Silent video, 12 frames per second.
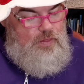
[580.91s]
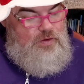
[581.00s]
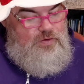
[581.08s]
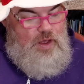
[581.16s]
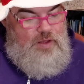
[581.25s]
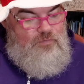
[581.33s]
The
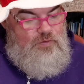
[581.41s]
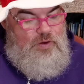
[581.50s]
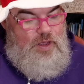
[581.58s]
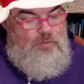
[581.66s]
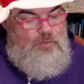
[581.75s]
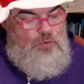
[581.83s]
time for
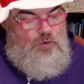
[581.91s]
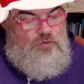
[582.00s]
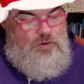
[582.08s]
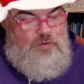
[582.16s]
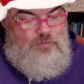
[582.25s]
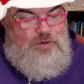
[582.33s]
night
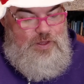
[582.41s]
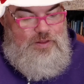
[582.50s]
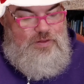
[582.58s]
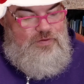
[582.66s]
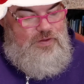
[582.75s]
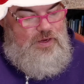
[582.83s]
brushing of
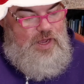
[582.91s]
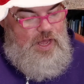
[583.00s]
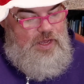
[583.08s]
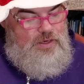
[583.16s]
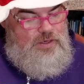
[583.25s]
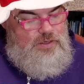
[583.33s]
teeth is at
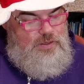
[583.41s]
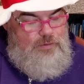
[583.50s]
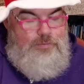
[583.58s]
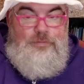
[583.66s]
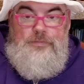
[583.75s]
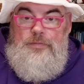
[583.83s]
hand.
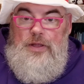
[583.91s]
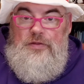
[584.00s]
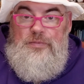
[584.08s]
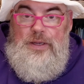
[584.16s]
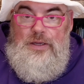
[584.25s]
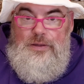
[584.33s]

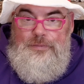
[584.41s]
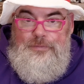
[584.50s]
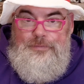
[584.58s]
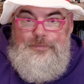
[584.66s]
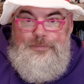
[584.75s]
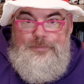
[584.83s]
Yasminka,
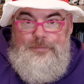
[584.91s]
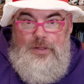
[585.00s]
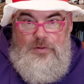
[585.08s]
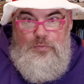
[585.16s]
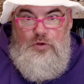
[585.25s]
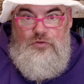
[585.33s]
you
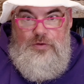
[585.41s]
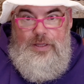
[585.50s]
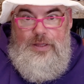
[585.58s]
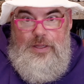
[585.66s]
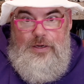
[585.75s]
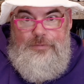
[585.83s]
have to brush your
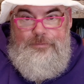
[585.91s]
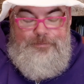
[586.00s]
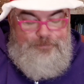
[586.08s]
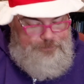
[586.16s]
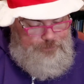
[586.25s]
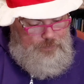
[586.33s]
teeth later.
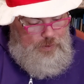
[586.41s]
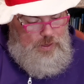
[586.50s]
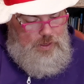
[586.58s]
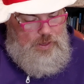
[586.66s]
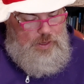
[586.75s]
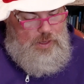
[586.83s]

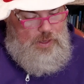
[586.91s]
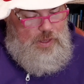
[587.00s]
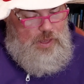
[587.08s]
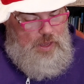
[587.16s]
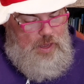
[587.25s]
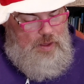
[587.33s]

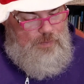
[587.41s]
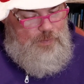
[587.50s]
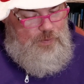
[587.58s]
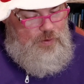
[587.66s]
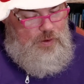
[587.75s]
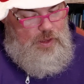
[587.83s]
Up
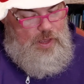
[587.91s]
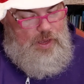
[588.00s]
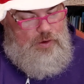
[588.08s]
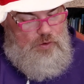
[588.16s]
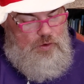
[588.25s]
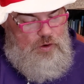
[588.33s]

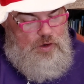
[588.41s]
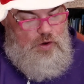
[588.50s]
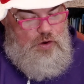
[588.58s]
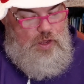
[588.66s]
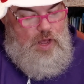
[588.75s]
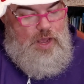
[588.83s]
at
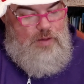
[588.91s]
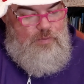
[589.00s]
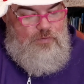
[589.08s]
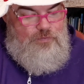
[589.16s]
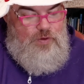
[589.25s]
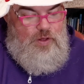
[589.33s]

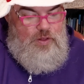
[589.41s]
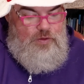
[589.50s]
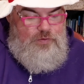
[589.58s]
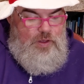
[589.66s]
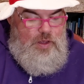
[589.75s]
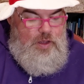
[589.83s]
Hergheimer
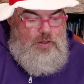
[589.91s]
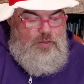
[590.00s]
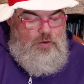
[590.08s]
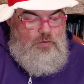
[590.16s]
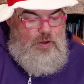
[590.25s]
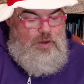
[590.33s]
Falls,
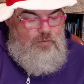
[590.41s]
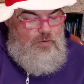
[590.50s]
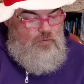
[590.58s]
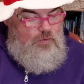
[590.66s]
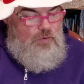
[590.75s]
the great river